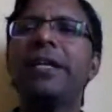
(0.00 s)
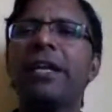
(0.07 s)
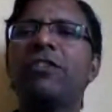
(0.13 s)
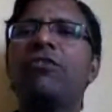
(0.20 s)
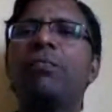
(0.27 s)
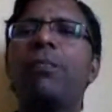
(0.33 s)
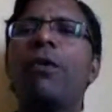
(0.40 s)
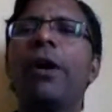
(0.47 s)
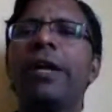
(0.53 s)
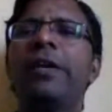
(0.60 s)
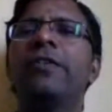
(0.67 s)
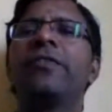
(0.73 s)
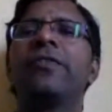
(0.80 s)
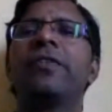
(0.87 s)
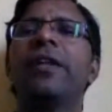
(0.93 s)
primary
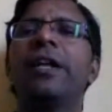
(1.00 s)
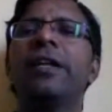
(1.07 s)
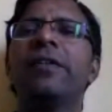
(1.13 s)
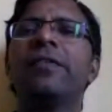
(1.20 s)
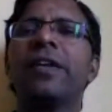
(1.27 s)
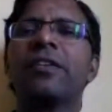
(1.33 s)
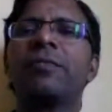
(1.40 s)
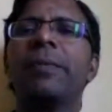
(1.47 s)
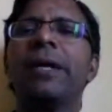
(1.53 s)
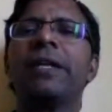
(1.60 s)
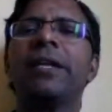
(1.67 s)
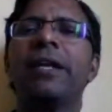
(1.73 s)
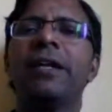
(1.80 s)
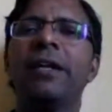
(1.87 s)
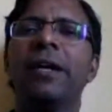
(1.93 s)
touch points that
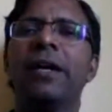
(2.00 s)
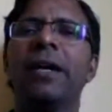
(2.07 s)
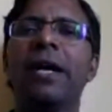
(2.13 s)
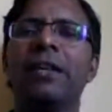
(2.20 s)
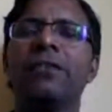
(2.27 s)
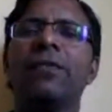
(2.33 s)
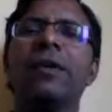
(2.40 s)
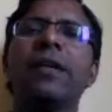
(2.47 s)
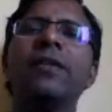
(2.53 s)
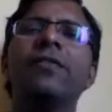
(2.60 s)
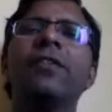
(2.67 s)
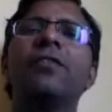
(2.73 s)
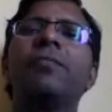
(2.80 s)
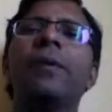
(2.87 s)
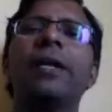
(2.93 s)
is expected
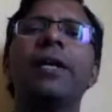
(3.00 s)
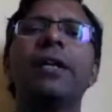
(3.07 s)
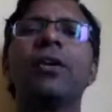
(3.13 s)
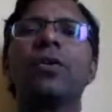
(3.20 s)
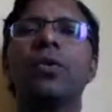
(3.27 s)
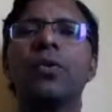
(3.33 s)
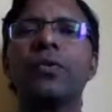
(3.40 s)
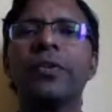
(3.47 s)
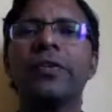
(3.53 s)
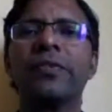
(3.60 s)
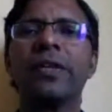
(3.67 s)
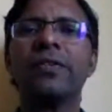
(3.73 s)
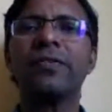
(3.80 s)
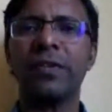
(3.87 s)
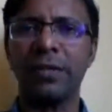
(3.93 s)
as far as this particular
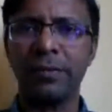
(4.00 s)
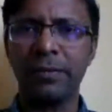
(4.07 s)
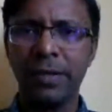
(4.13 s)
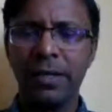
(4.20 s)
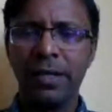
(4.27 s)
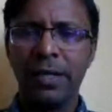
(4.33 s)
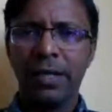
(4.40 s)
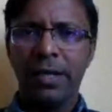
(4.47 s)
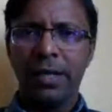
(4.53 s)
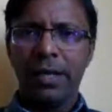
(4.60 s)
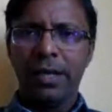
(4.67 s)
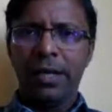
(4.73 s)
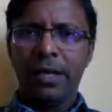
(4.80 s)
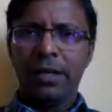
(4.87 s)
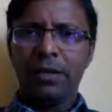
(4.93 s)
course is concerned.
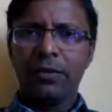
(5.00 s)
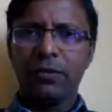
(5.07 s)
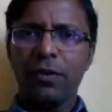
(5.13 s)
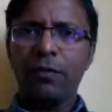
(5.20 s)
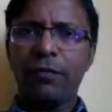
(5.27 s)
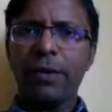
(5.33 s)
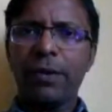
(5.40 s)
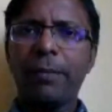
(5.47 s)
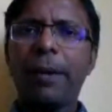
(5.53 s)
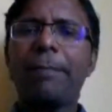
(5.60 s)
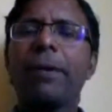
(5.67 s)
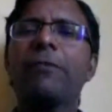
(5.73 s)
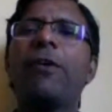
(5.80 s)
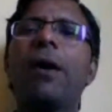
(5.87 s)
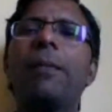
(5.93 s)

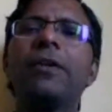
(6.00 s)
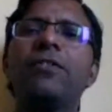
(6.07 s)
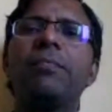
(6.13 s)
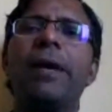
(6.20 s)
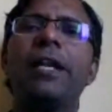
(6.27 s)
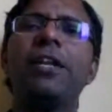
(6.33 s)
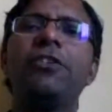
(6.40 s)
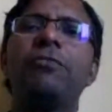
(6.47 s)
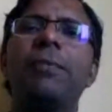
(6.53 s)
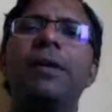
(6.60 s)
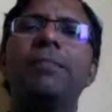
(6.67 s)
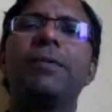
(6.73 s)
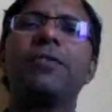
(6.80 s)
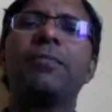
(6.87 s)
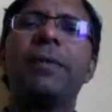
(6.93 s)
So from a
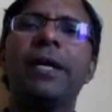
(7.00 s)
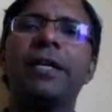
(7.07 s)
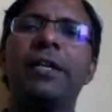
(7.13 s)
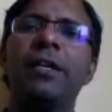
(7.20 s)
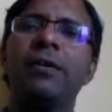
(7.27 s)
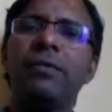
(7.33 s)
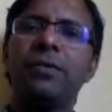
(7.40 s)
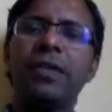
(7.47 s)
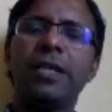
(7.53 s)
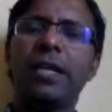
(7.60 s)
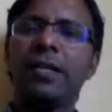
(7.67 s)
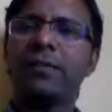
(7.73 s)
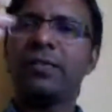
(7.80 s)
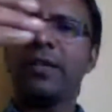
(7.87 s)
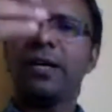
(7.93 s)
performance management
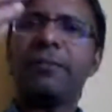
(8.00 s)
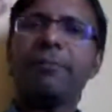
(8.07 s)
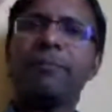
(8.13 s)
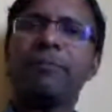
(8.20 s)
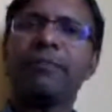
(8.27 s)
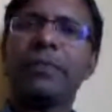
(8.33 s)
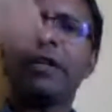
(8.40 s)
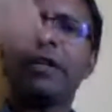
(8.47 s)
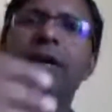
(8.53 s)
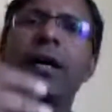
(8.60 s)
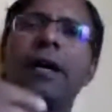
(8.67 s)
perspective, so there is